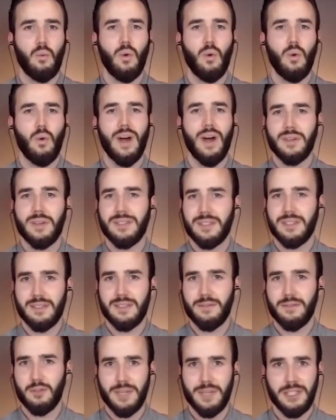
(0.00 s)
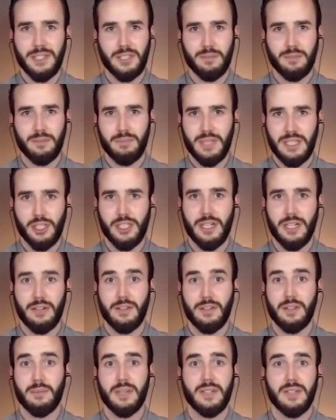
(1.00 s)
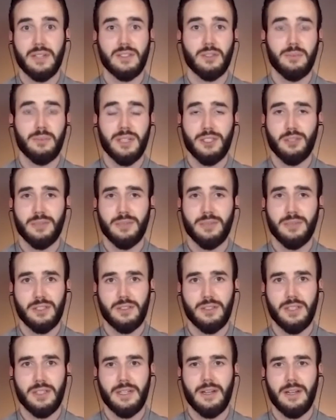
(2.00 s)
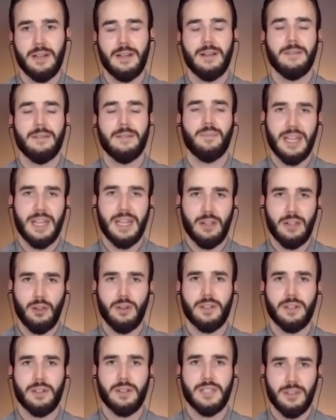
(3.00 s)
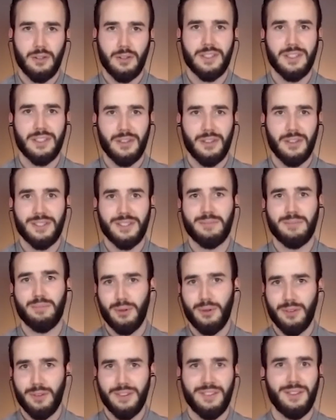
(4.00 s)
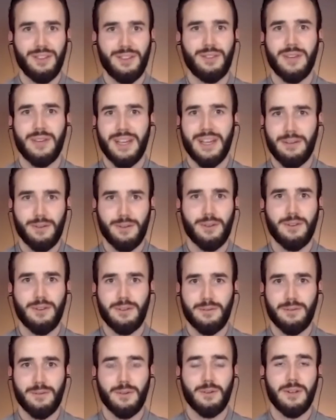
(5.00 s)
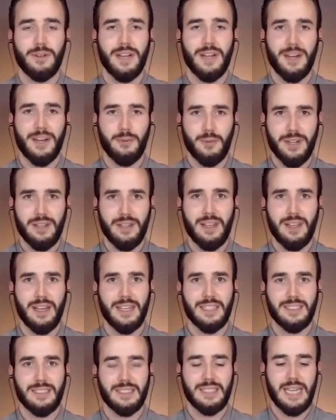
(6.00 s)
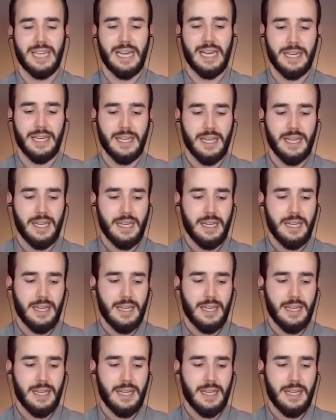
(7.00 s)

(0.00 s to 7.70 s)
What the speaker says: Why wasn't this information being shared in the medicinal mushroom industry? And I looked and looked and looked and pulled on the thread further and further. And I realized that